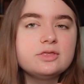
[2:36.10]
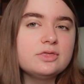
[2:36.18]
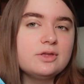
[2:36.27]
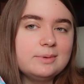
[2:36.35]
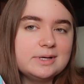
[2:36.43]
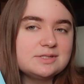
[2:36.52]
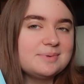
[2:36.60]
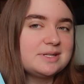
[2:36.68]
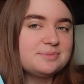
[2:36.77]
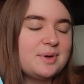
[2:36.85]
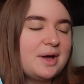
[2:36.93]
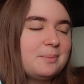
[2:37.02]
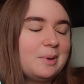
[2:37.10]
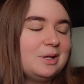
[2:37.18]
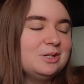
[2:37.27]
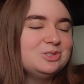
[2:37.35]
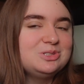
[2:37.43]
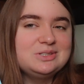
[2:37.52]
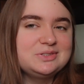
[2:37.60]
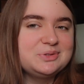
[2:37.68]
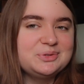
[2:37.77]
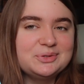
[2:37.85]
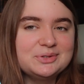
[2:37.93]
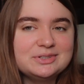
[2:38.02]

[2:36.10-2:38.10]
The Worst Best Man by Lucy Score.